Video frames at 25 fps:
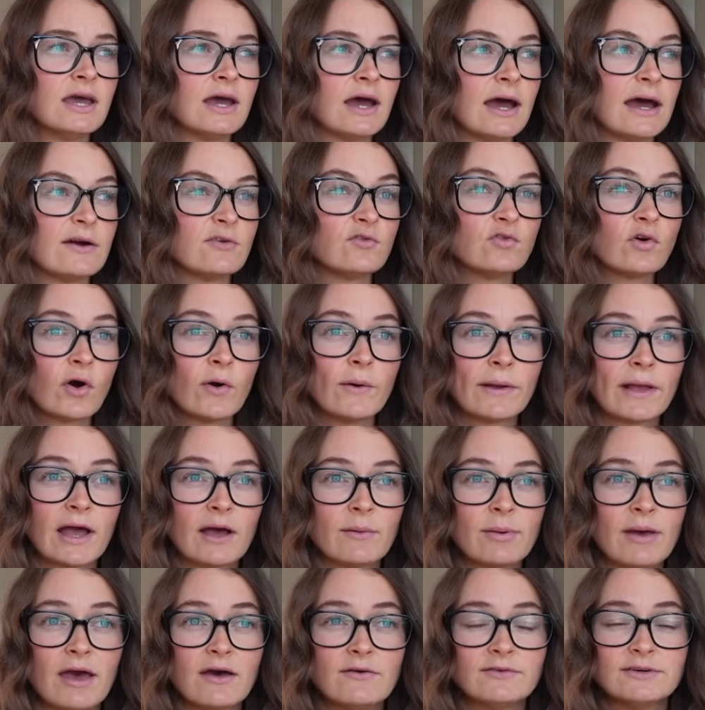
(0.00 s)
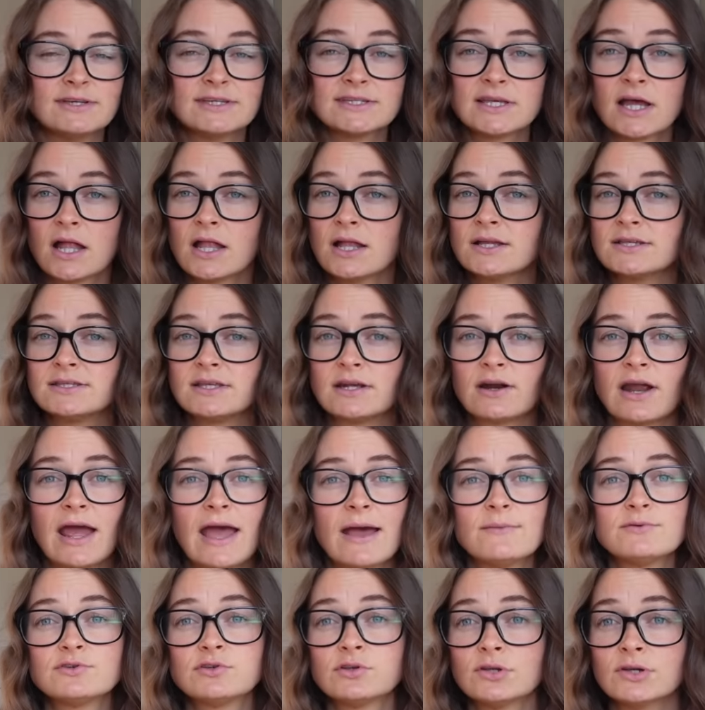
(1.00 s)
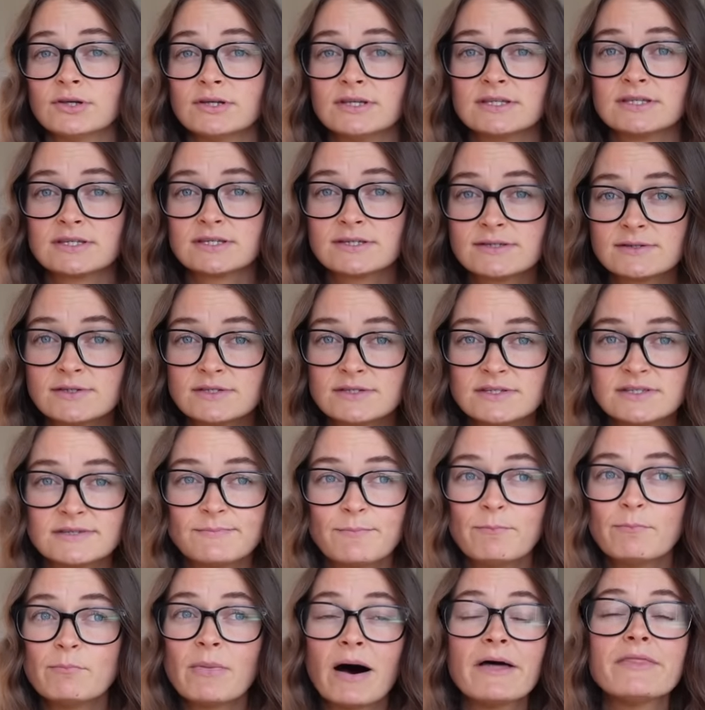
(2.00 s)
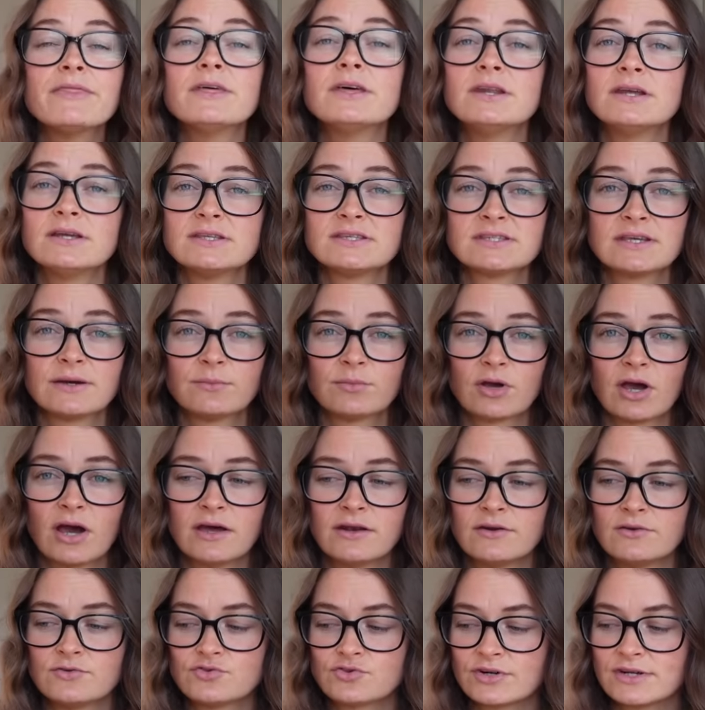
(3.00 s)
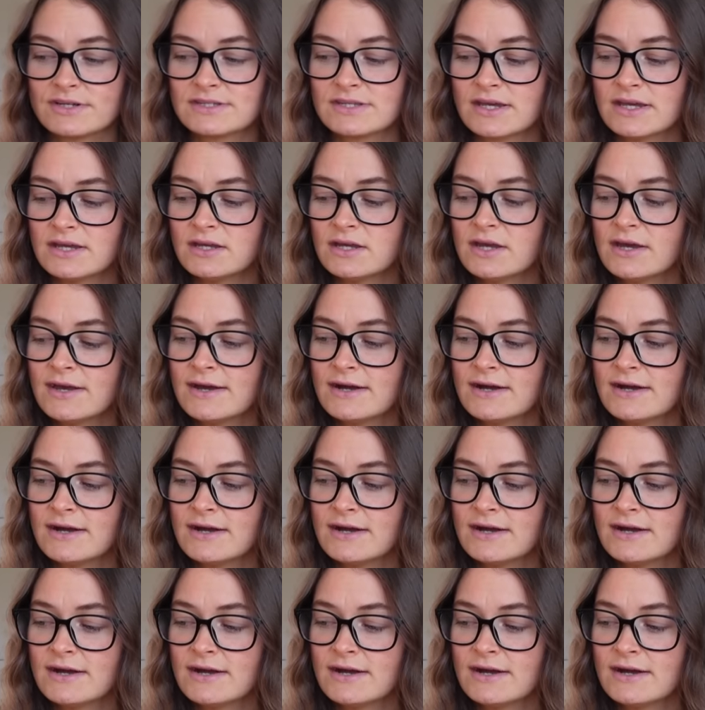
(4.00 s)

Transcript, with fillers: uh, growing up having salads that are absolutely smothered in some kind of dressing.